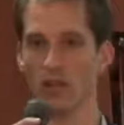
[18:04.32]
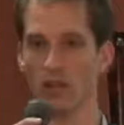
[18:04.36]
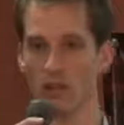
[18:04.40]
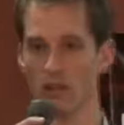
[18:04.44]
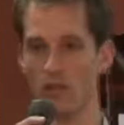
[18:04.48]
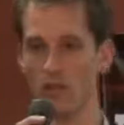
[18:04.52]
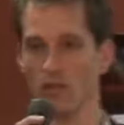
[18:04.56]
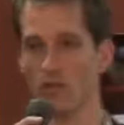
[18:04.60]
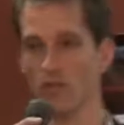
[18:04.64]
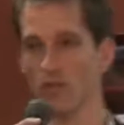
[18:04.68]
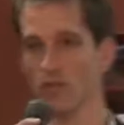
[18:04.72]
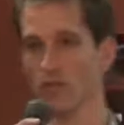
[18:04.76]

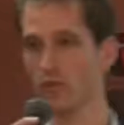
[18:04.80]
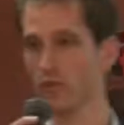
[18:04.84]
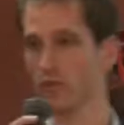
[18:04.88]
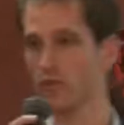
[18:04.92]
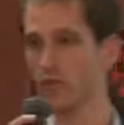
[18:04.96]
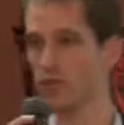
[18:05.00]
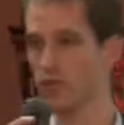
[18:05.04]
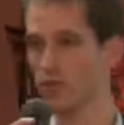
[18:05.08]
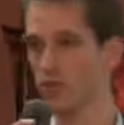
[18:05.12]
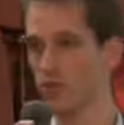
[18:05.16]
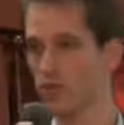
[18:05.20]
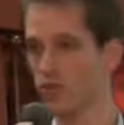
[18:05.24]

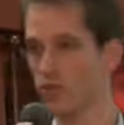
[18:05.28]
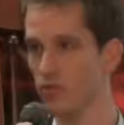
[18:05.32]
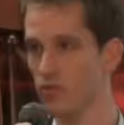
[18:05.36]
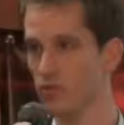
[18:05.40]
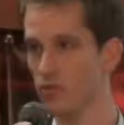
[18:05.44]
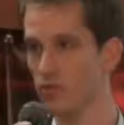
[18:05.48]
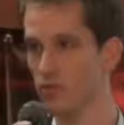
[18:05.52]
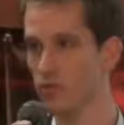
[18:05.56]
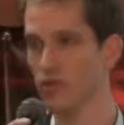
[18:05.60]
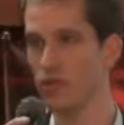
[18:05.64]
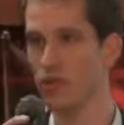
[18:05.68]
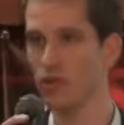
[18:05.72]
university
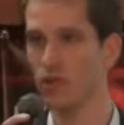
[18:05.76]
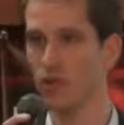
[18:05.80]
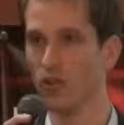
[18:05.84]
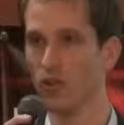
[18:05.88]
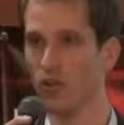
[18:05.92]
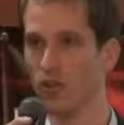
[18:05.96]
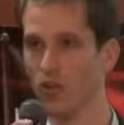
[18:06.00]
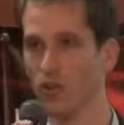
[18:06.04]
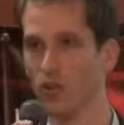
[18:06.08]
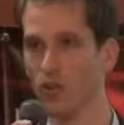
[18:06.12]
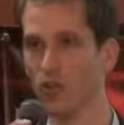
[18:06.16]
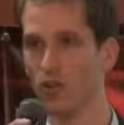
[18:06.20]
students
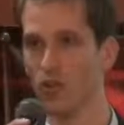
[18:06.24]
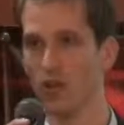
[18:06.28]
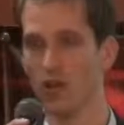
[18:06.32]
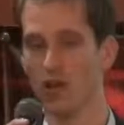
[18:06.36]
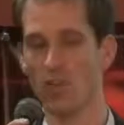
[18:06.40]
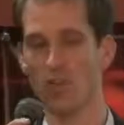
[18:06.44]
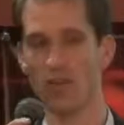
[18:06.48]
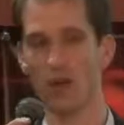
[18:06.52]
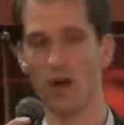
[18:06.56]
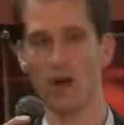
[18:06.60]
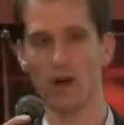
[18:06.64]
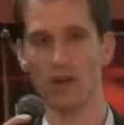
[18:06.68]
learn
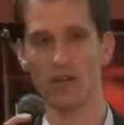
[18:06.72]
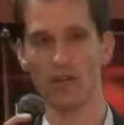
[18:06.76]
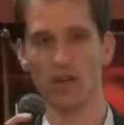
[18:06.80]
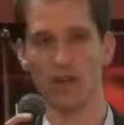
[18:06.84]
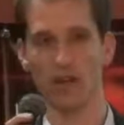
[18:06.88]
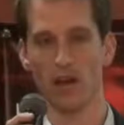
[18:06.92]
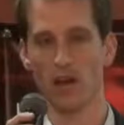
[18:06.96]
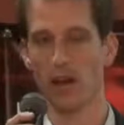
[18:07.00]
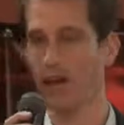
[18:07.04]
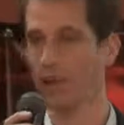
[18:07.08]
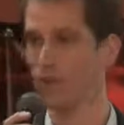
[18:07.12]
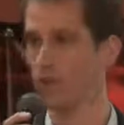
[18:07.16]
about
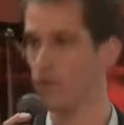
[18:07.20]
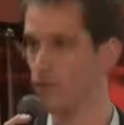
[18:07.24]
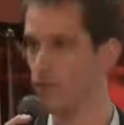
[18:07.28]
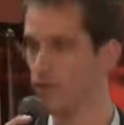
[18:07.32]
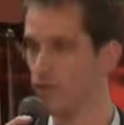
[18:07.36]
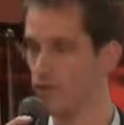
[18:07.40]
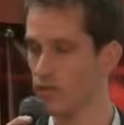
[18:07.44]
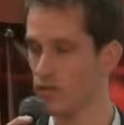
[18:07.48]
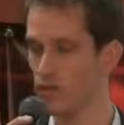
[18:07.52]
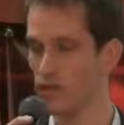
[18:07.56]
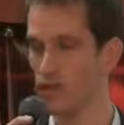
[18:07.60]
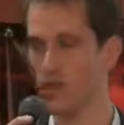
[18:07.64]
ISO
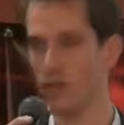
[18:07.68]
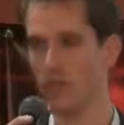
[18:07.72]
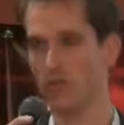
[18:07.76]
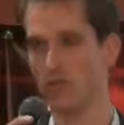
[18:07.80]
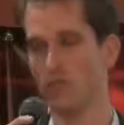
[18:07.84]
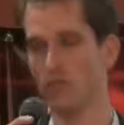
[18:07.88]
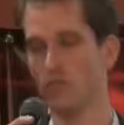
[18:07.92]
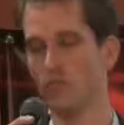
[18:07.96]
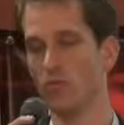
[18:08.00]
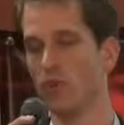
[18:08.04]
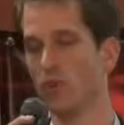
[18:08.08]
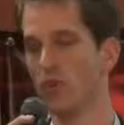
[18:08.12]

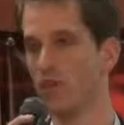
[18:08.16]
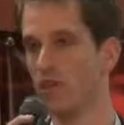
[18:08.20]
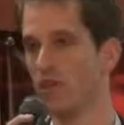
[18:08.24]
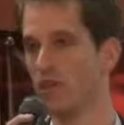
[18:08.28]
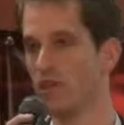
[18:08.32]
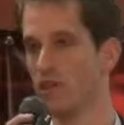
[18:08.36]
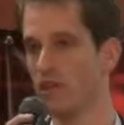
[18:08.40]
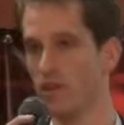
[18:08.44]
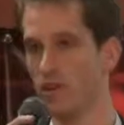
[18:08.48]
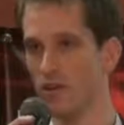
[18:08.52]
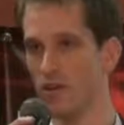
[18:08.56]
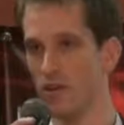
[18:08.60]

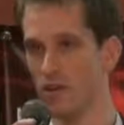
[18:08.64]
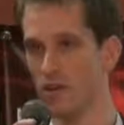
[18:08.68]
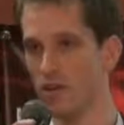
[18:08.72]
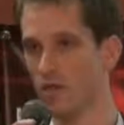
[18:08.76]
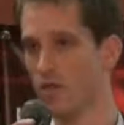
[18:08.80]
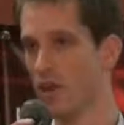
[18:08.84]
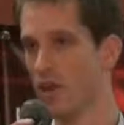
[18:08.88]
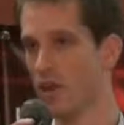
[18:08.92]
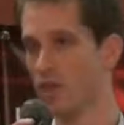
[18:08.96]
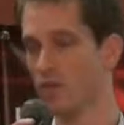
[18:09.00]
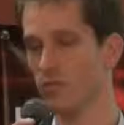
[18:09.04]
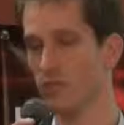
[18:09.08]
50001,
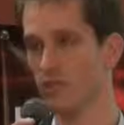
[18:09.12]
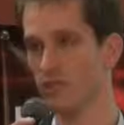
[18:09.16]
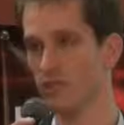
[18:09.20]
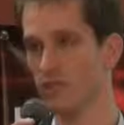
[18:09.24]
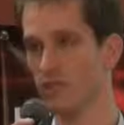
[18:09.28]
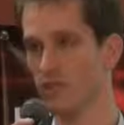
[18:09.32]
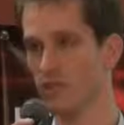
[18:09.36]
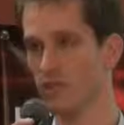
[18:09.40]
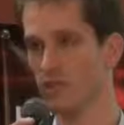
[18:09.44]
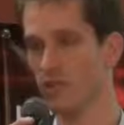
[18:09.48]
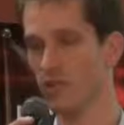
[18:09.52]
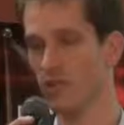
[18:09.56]
energy management
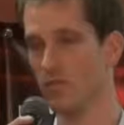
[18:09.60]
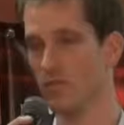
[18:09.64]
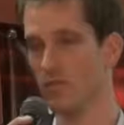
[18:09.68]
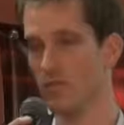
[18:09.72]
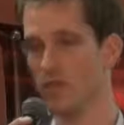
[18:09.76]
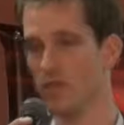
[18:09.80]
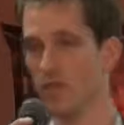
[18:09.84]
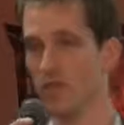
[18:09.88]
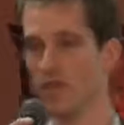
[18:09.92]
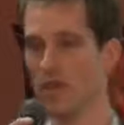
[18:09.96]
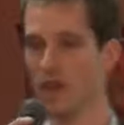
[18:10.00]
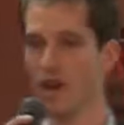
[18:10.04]

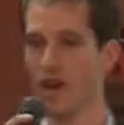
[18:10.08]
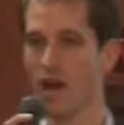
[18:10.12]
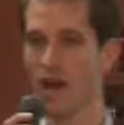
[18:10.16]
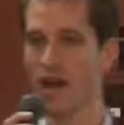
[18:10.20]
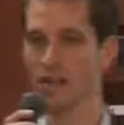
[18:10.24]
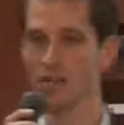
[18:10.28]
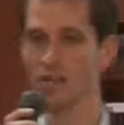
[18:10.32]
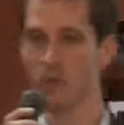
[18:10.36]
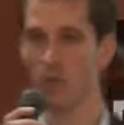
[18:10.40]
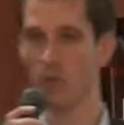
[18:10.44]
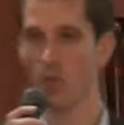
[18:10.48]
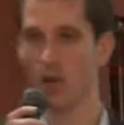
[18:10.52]
systems,
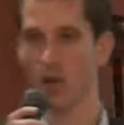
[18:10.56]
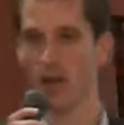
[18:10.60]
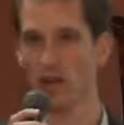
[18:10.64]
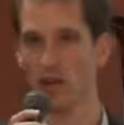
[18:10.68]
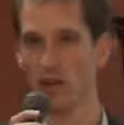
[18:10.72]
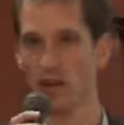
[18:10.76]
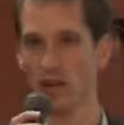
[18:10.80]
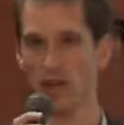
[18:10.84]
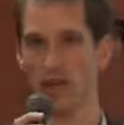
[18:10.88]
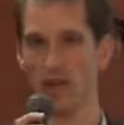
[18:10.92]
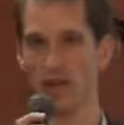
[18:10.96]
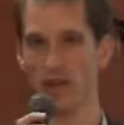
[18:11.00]
as
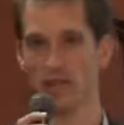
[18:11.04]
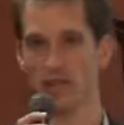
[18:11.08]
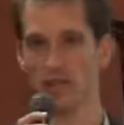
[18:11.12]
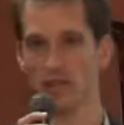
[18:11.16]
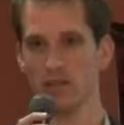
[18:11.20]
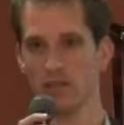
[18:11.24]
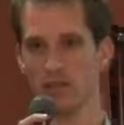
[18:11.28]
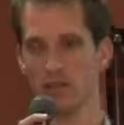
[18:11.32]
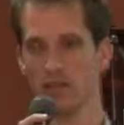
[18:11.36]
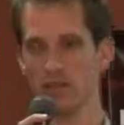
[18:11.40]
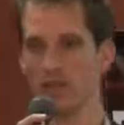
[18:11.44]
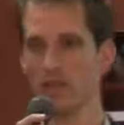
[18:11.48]
well
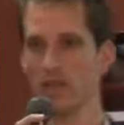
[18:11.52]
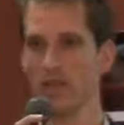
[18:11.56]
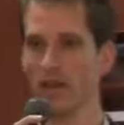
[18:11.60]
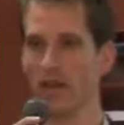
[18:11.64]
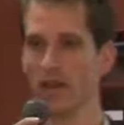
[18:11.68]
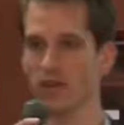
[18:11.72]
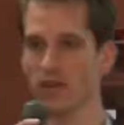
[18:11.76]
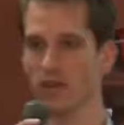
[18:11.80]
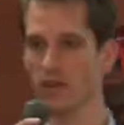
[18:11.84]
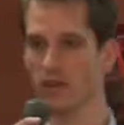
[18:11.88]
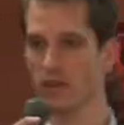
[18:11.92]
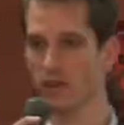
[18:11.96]
as
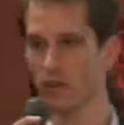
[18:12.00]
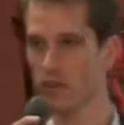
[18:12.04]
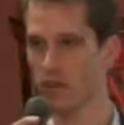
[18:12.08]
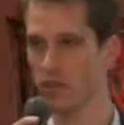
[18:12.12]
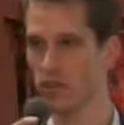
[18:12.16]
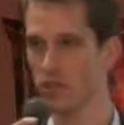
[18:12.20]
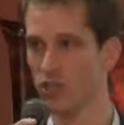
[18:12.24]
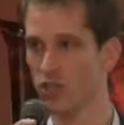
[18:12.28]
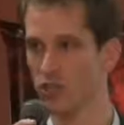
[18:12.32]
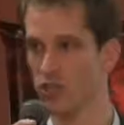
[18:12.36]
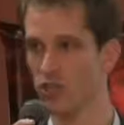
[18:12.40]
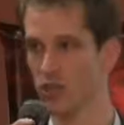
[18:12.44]
technical
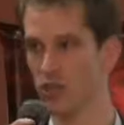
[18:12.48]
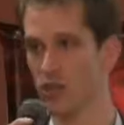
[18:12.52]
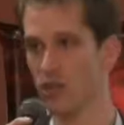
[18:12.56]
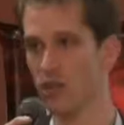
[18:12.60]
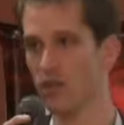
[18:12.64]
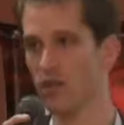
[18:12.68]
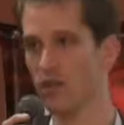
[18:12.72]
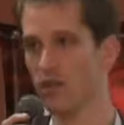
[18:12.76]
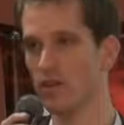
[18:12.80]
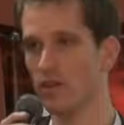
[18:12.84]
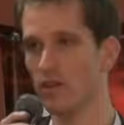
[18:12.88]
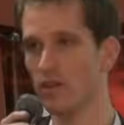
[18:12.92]

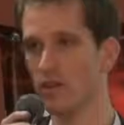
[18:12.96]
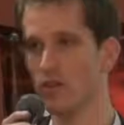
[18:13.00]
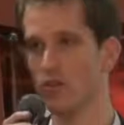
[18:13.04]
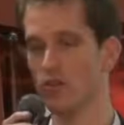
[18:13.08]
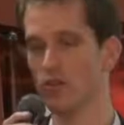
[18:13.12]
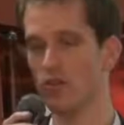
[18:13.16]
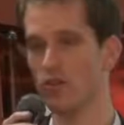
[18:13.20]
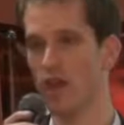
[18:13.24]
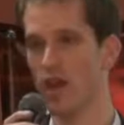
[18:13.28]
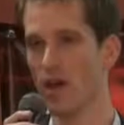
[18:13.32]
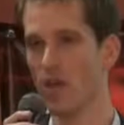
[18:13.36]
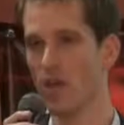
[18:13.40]
engineering
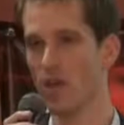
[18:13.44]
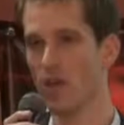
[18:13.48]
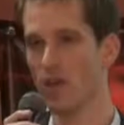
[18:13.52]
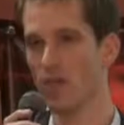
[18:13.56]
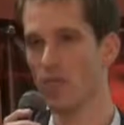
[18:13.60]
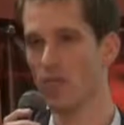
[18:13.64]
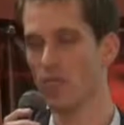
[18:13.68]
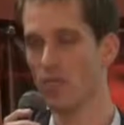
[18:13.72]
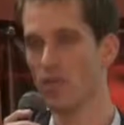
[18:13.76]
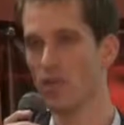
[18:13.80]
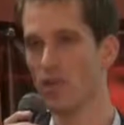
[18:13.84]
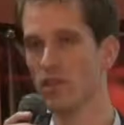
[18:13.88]
so that
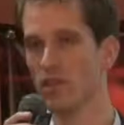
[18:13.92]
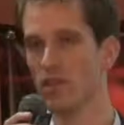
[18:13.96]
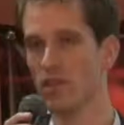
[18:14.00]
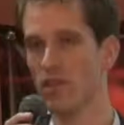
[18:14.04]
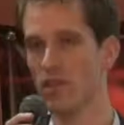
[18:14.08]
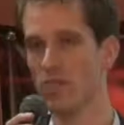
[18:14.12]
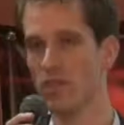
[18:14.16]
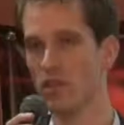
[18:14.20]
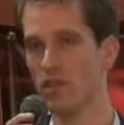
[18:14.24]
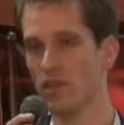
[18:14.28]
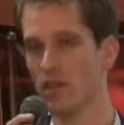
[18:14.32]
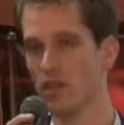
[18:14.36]
when
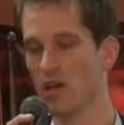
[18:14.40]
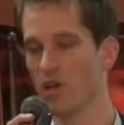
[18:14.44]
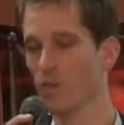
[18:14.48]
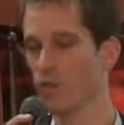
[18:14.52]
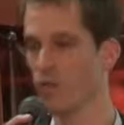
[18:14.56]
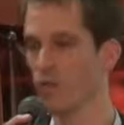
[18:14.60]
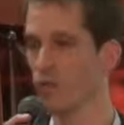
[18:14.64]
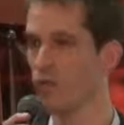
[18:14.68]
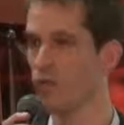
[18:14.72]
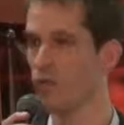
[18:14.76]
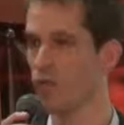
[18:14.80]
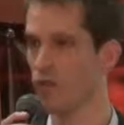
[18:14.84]
they
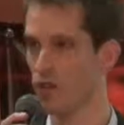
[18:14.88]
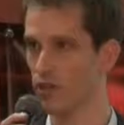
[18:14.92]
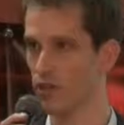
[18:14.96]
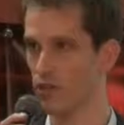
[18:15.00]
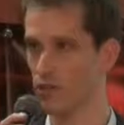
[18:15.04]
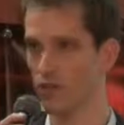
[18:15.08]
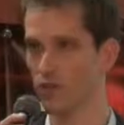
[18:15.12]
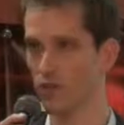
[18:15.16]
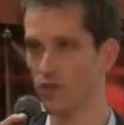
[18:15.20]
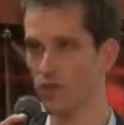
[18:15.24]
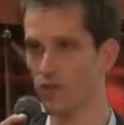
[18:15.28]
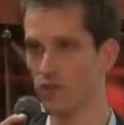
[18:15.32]
become
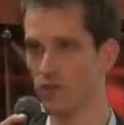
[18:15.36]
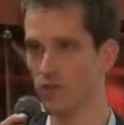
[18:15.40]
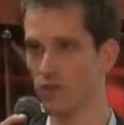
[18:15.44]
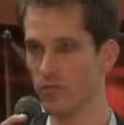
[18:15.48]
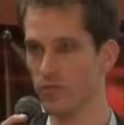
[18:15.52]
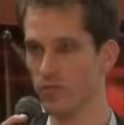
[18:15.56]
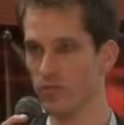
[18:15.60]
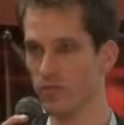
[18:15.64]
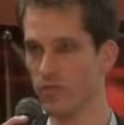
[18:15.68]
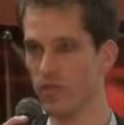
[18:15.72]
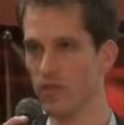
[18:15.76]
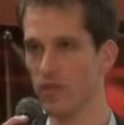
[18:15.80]
professionals,